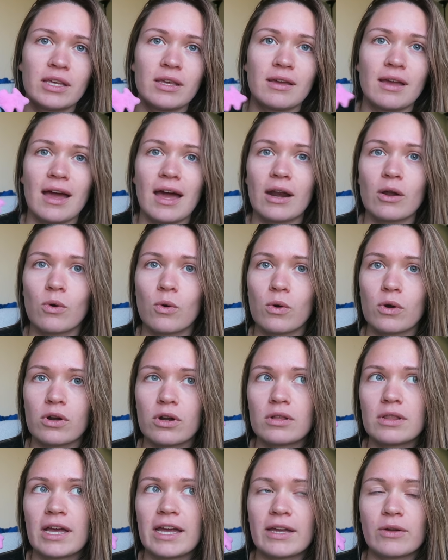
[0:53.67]
you gotta
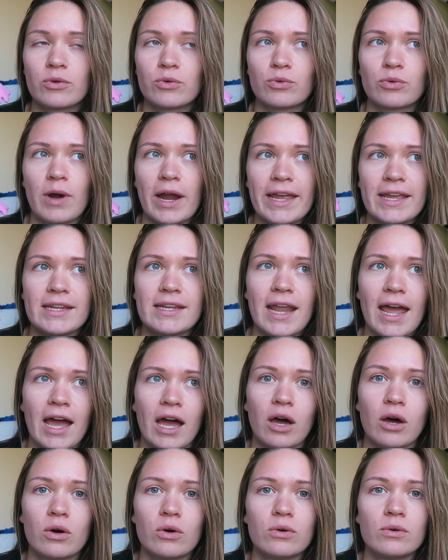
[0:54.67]
order like right
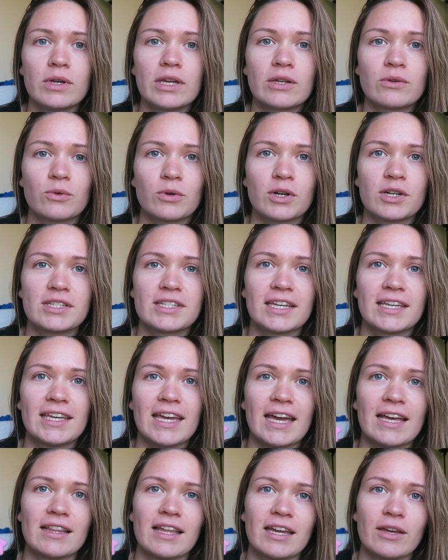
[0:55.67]
now in order to
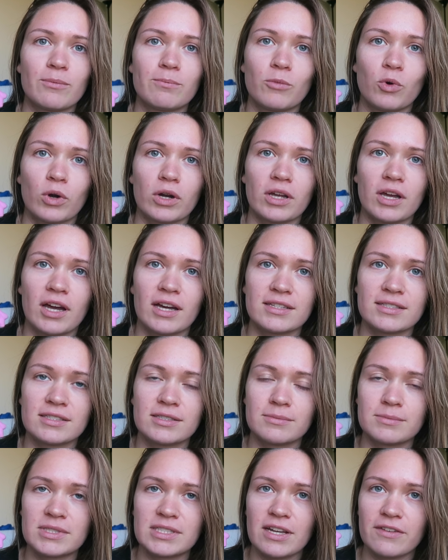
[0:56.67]
get like more
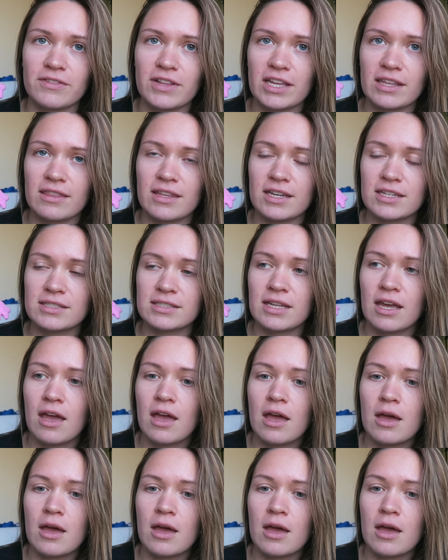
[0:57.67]
custom stuff like this